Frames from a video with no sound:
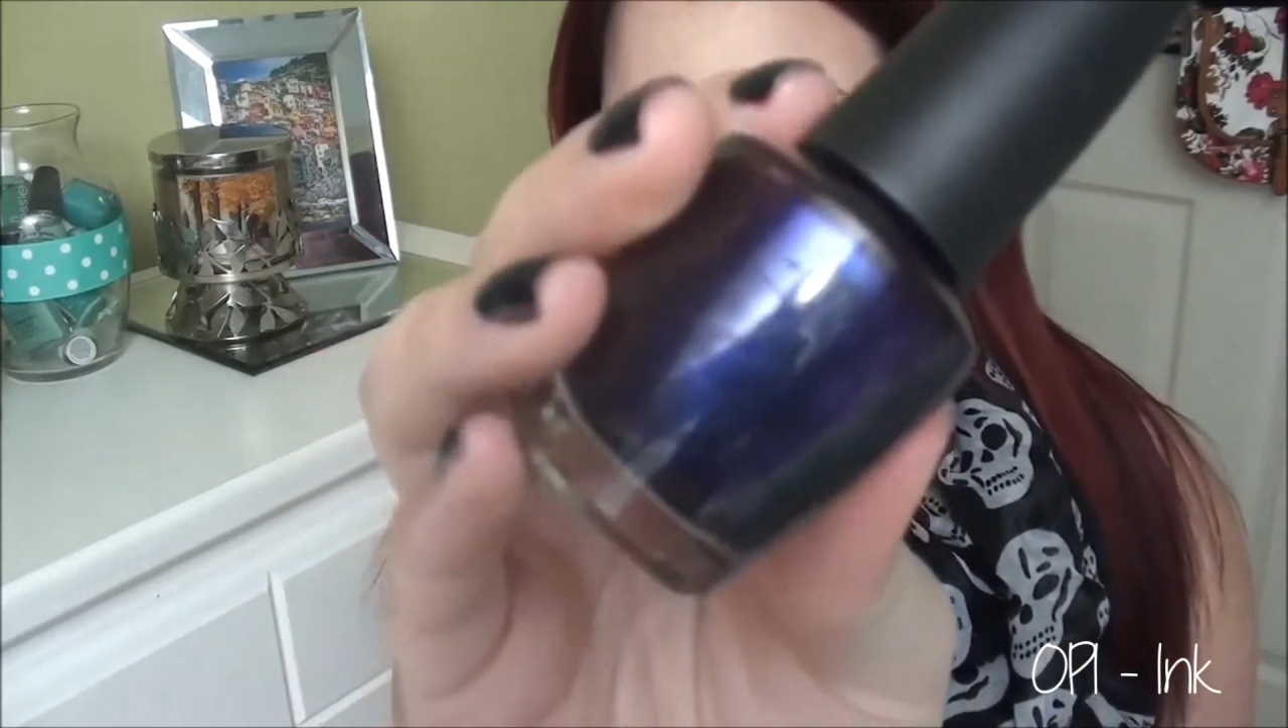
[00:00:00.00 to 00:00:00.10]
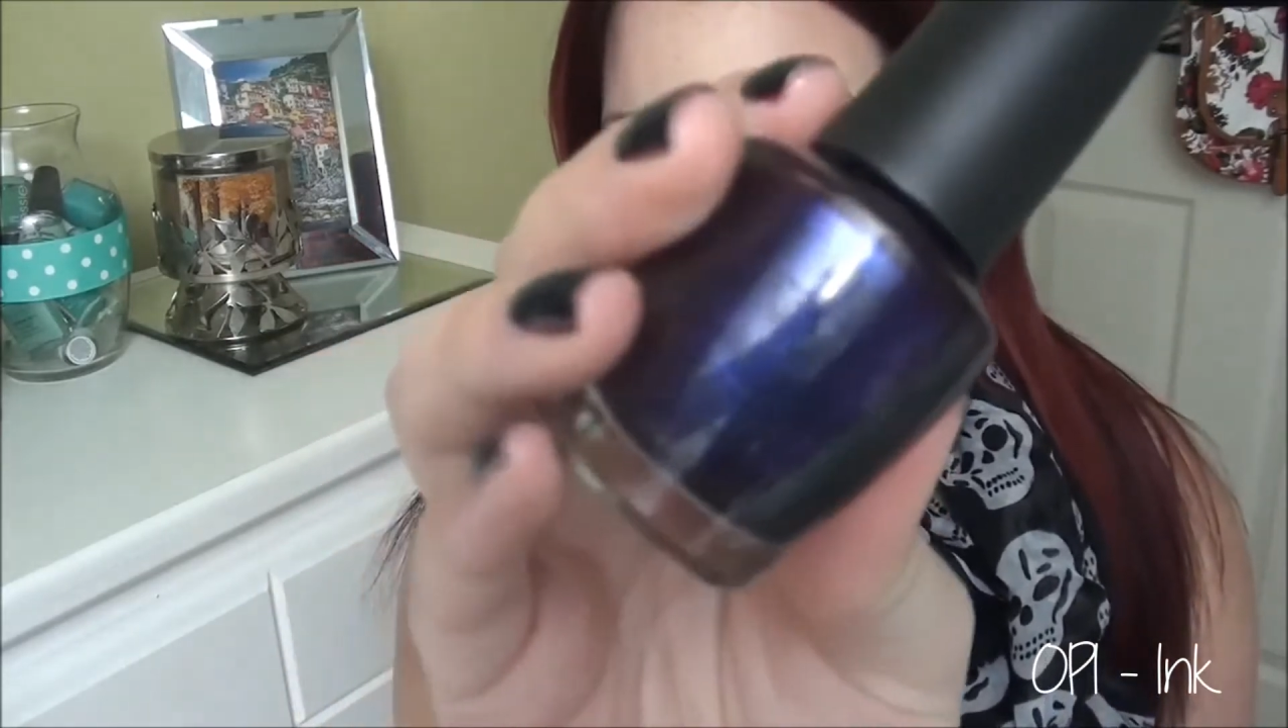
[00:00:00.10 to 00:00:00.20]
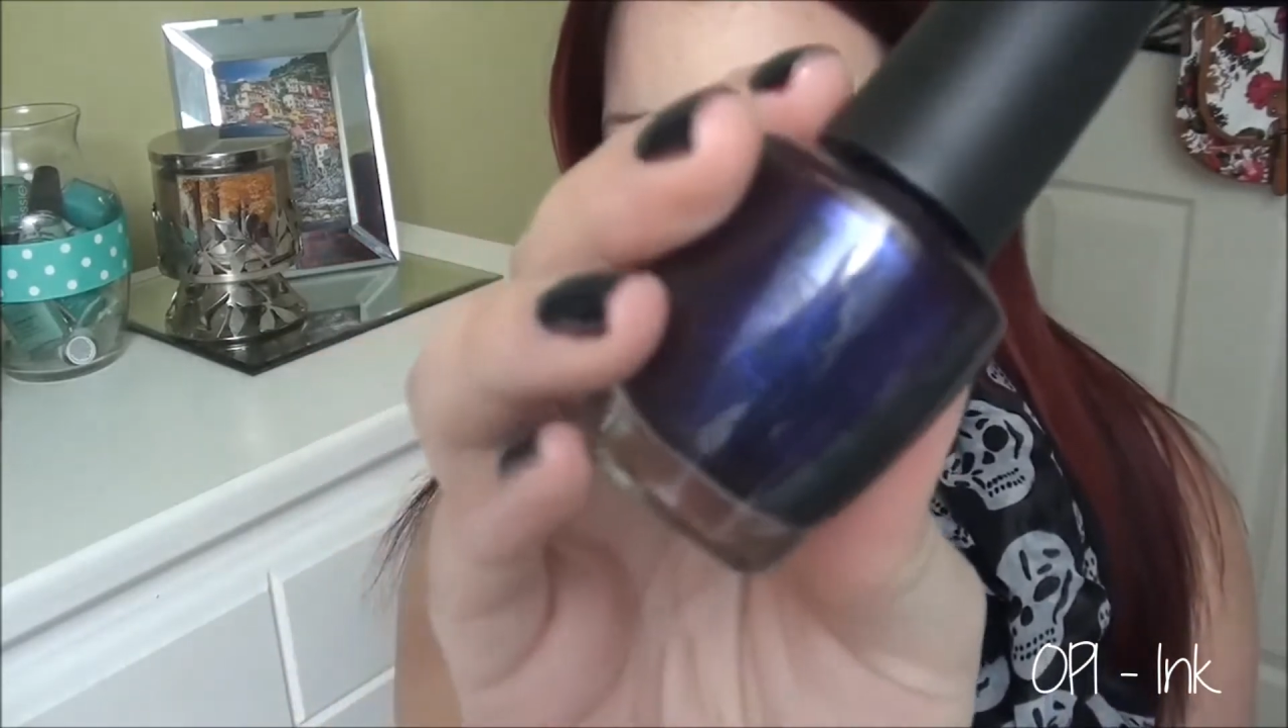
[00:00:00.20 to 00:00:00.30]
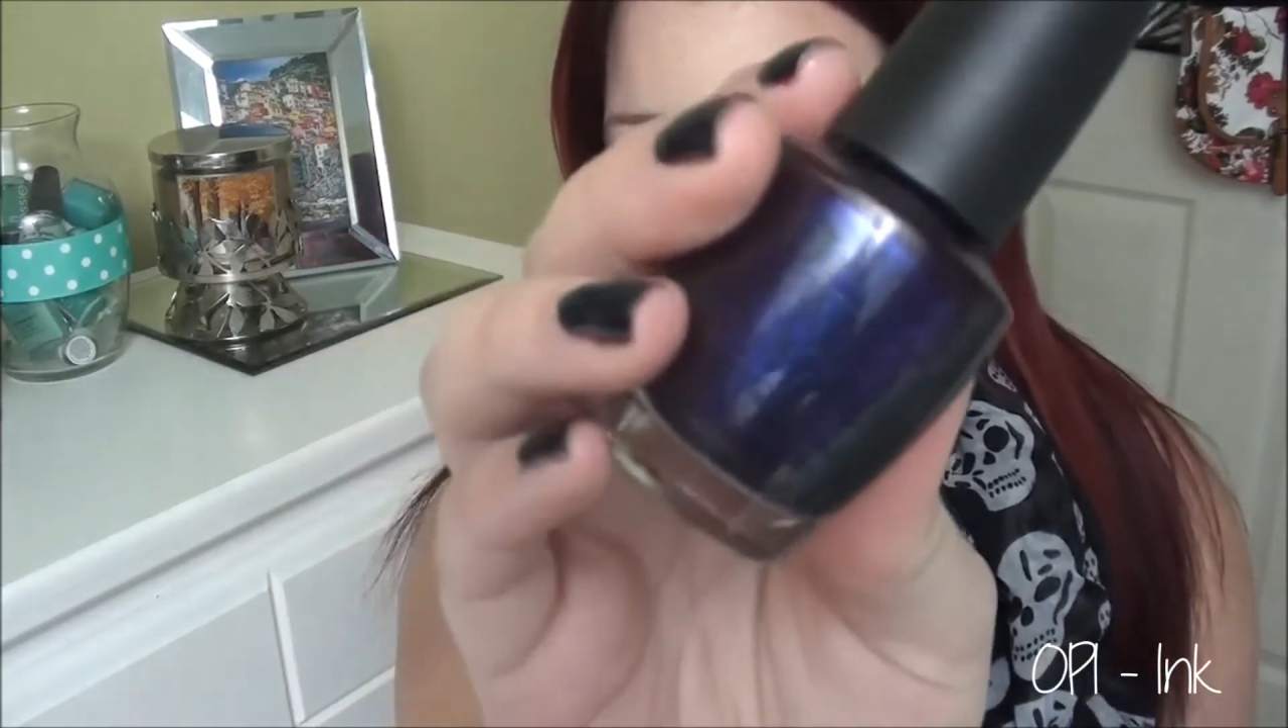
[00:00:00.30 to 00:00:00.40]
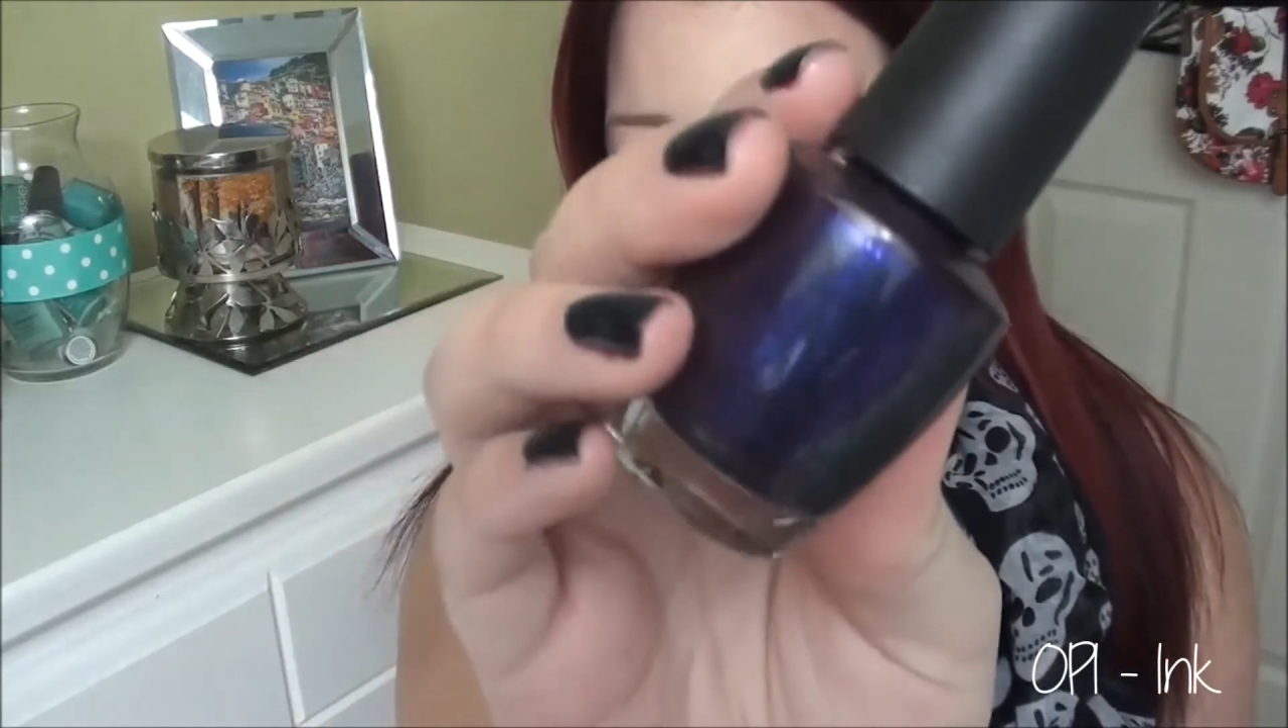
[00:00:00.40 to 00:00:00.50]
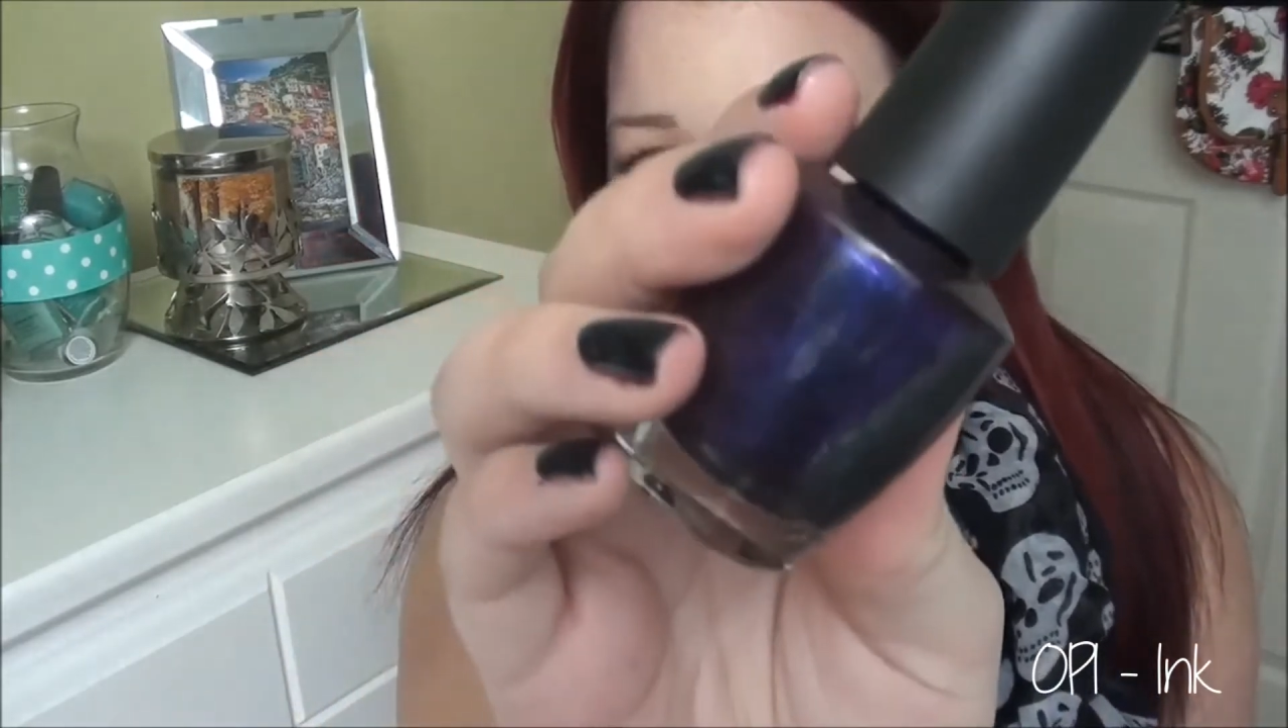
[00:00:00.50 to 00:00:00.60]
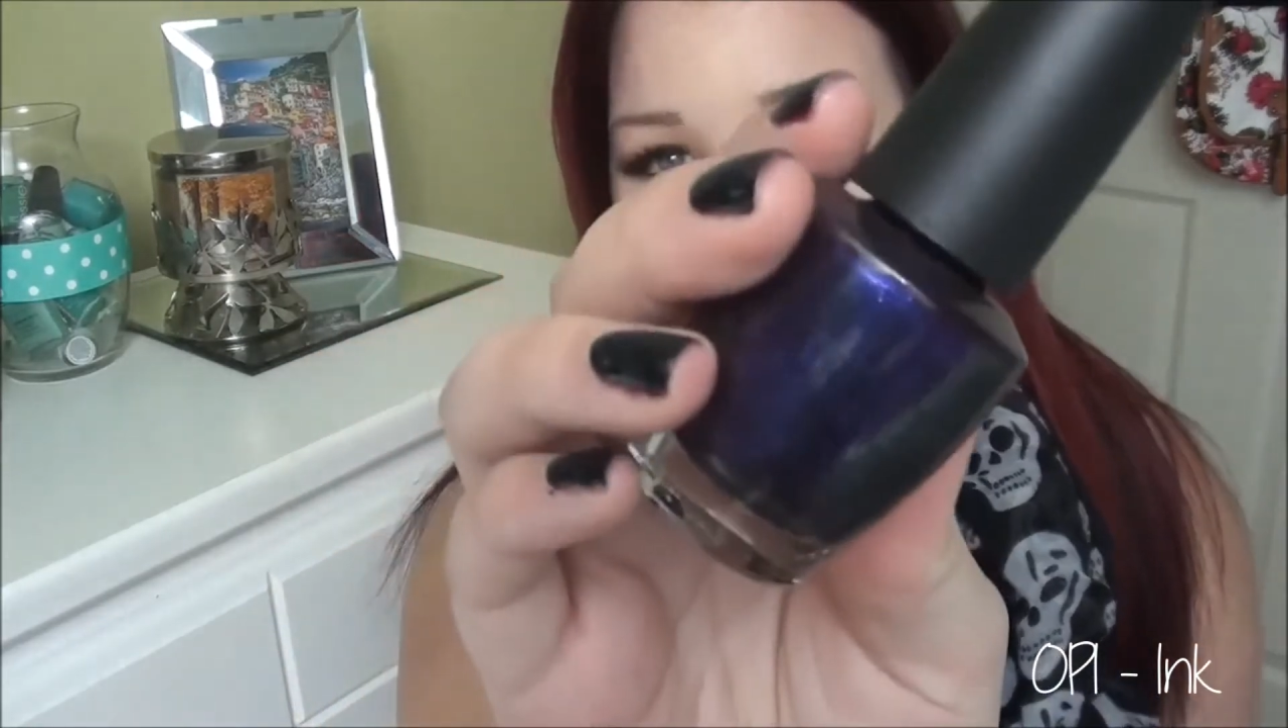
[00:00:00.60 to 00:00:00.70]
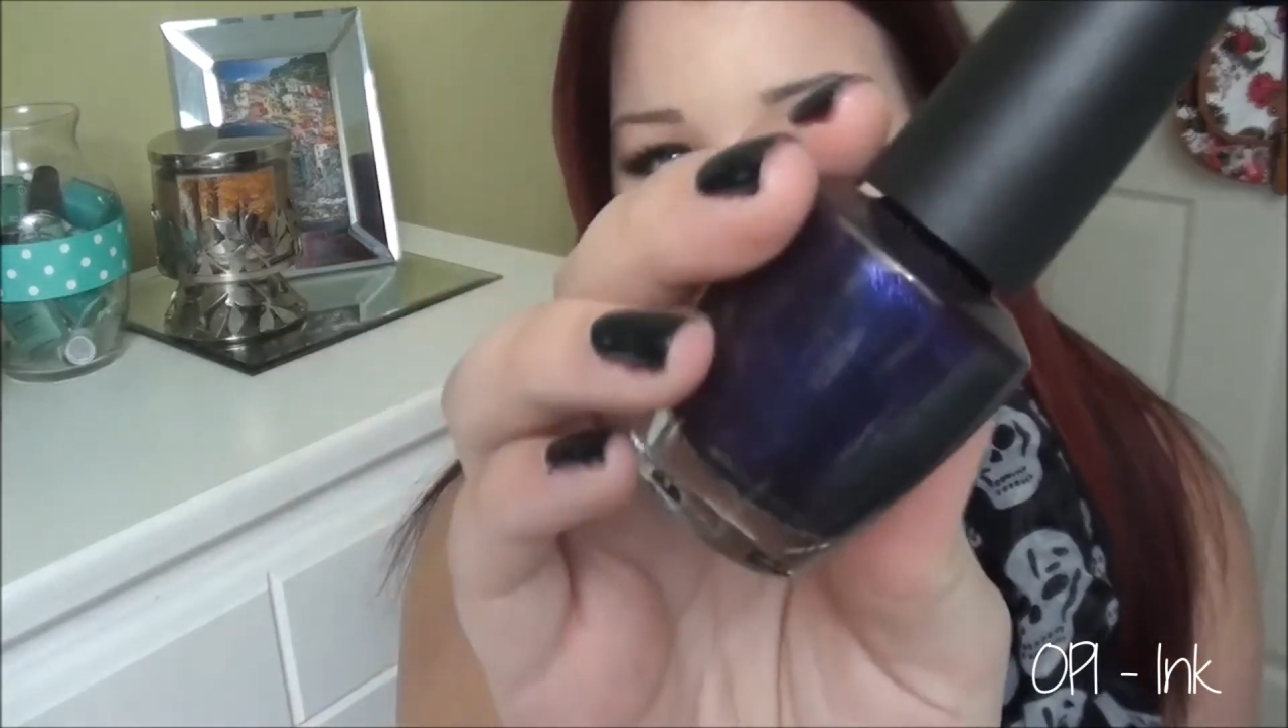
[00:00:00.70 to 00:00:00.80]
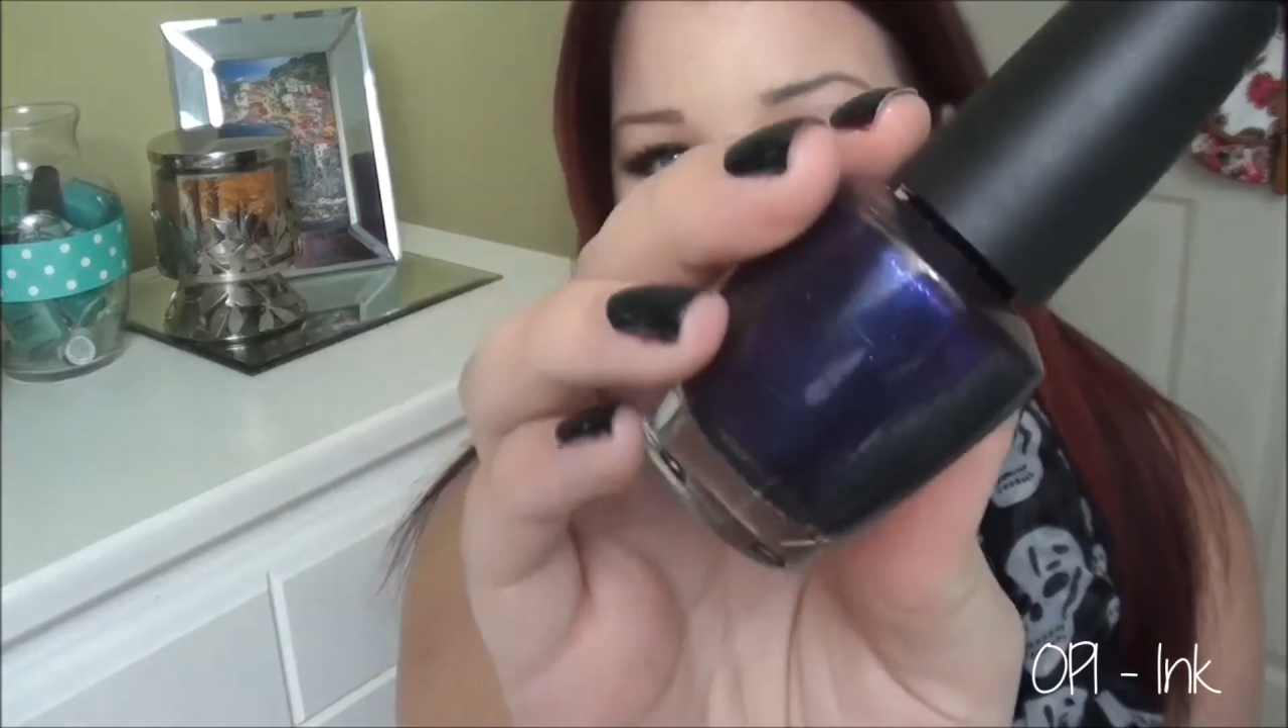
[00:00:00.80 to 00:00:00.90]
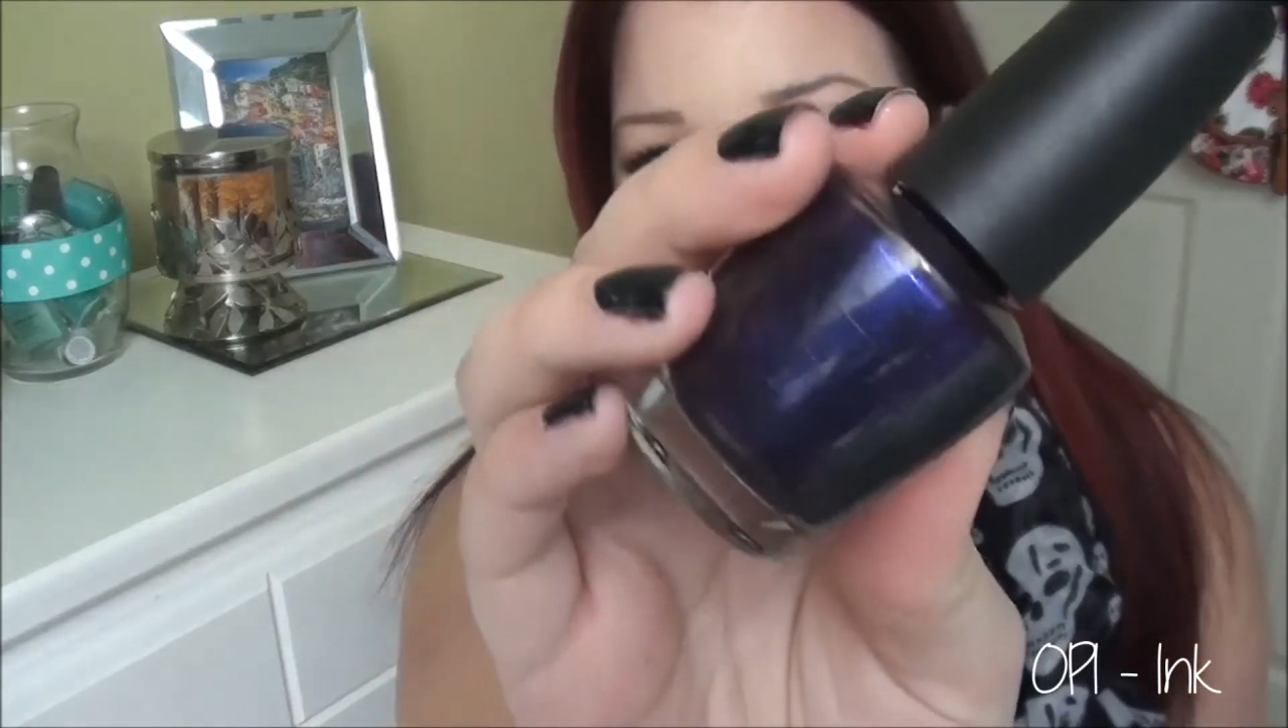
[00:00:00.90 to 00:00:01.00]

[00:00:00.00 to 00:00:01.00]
I don't know.